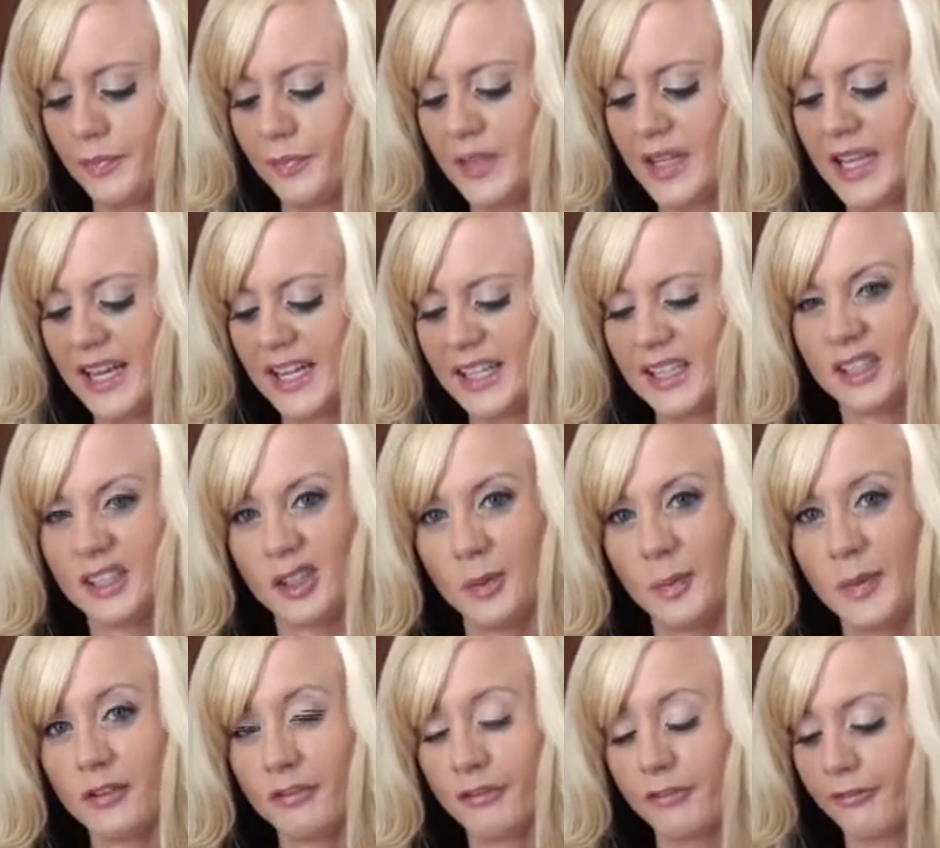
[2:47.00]
getting a little
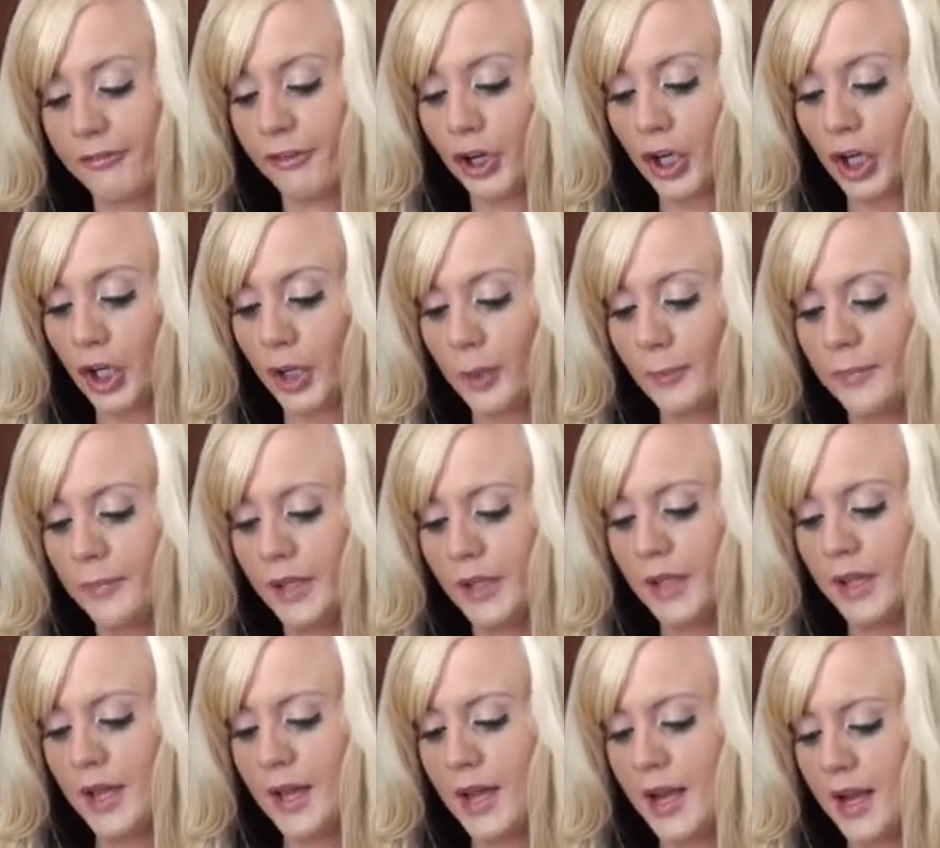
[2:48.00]
bit firm,
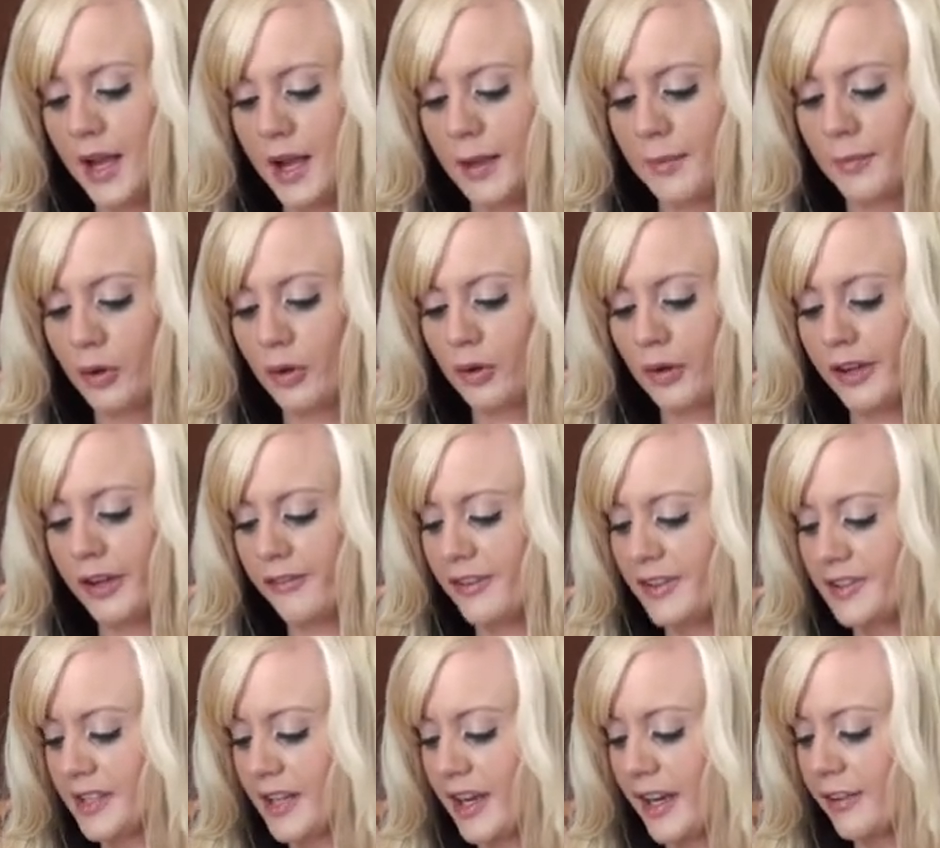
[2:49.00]
or if
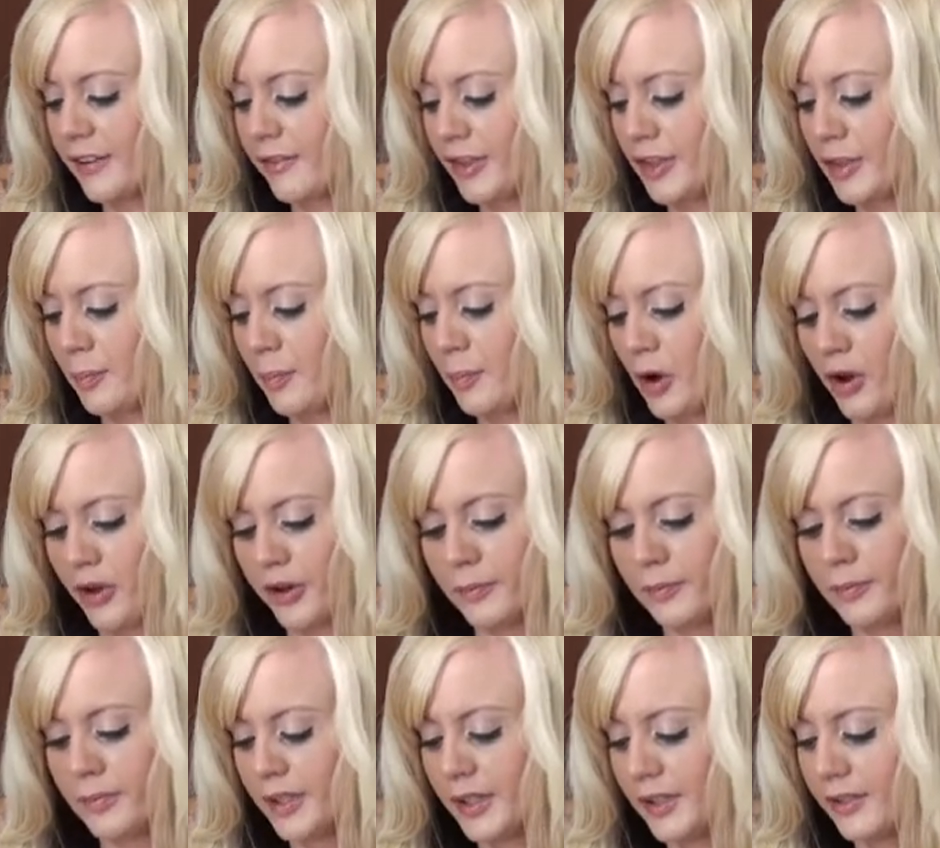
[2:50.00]
it's kind of at the
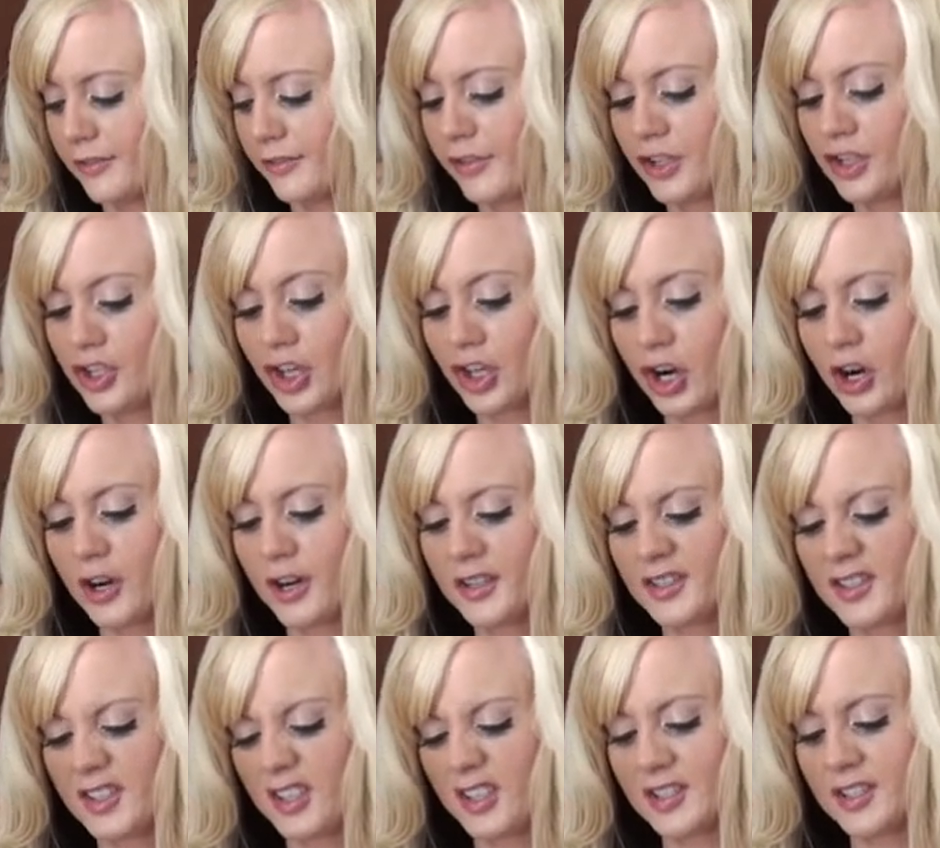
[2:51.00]
bottom of the jar, it
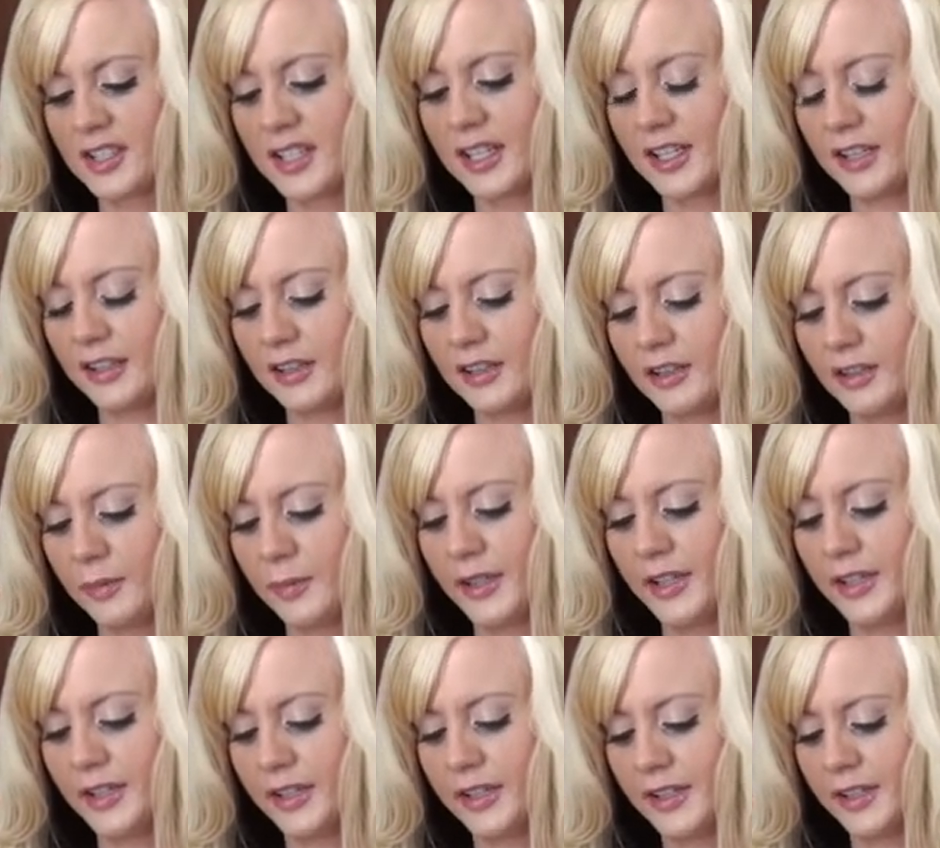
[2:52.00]
starts to get a little
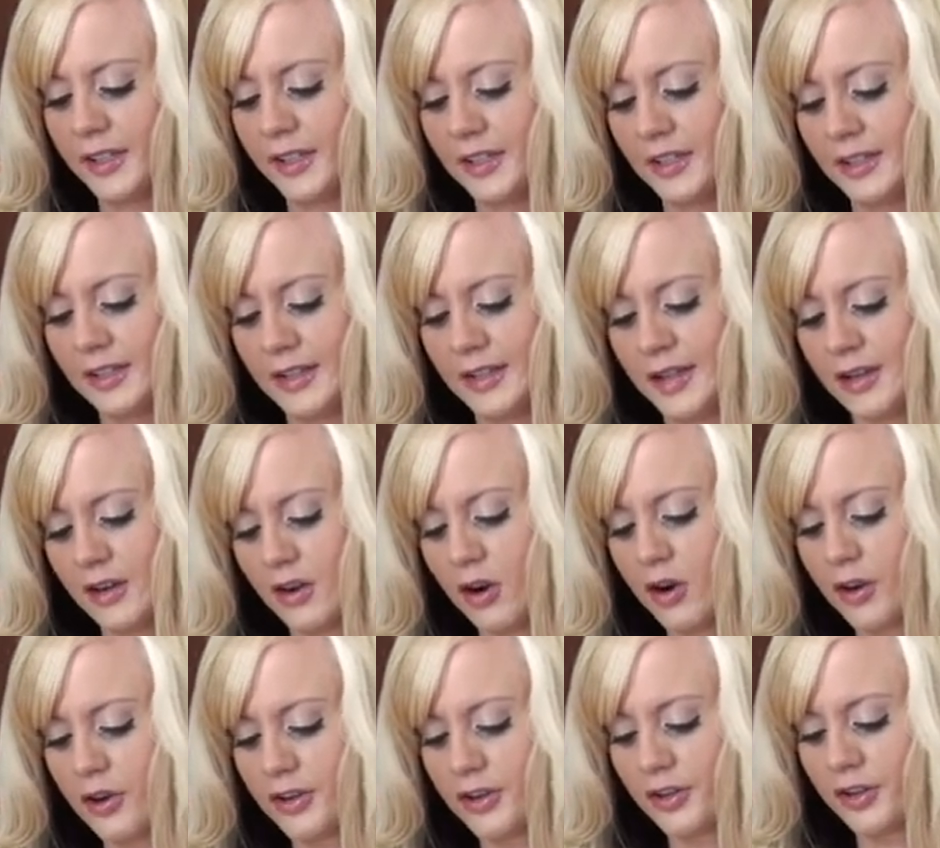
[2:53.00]
bit
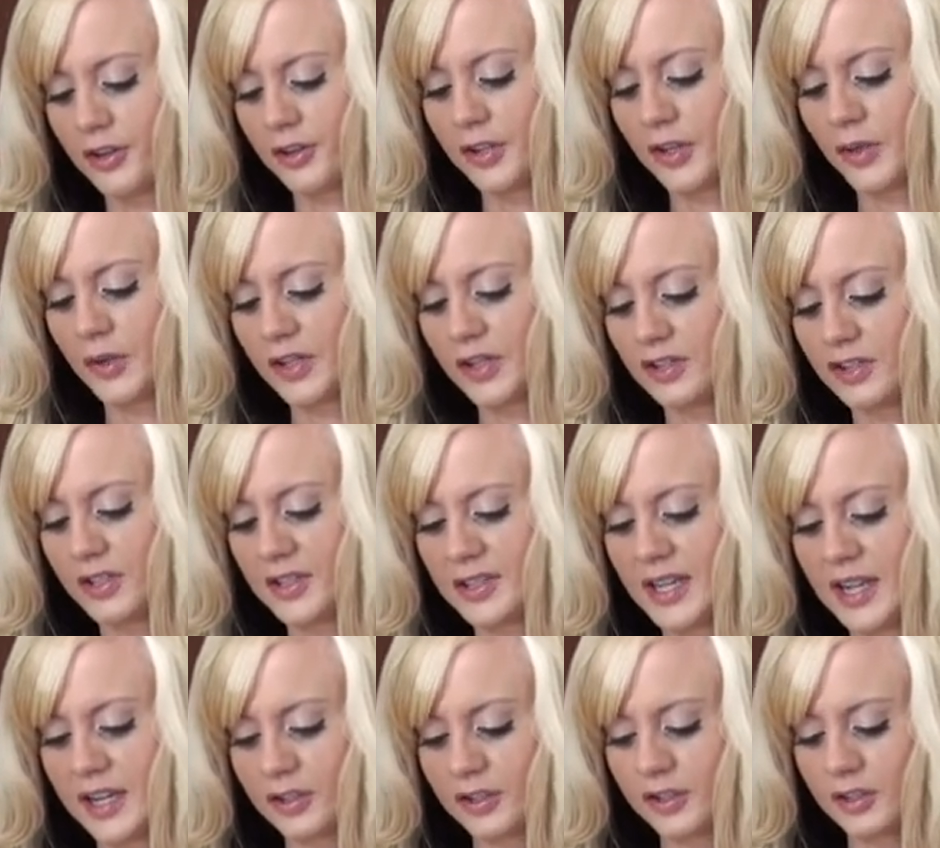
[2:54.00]
harder, you can just
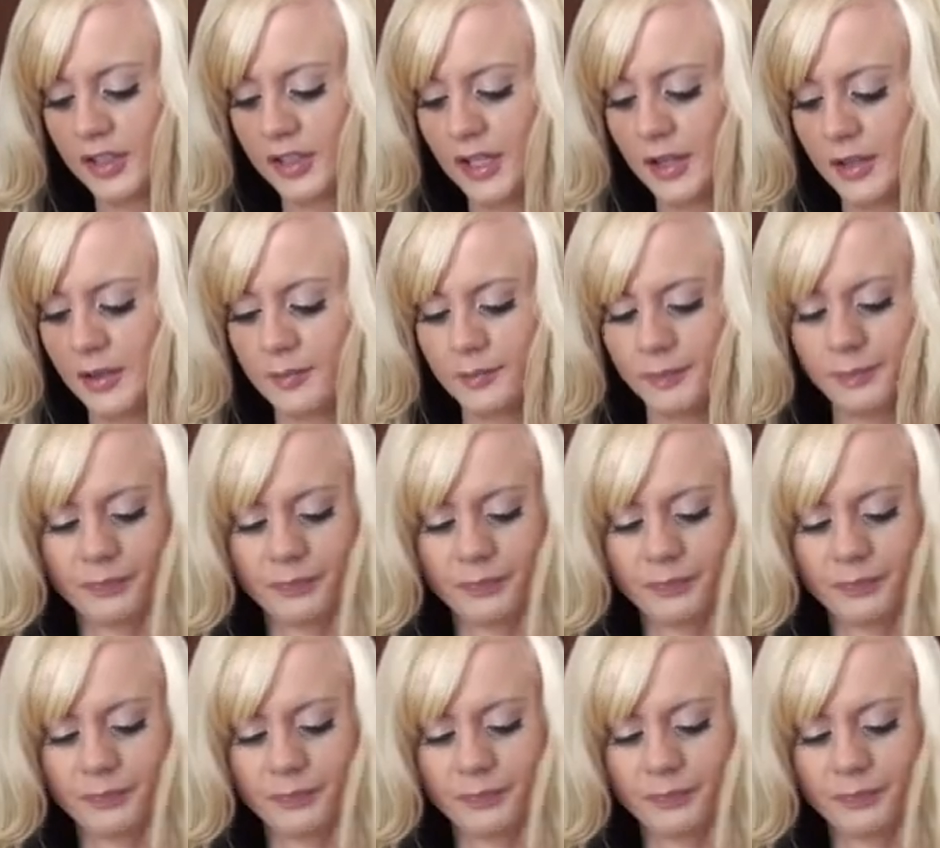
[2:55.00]
actually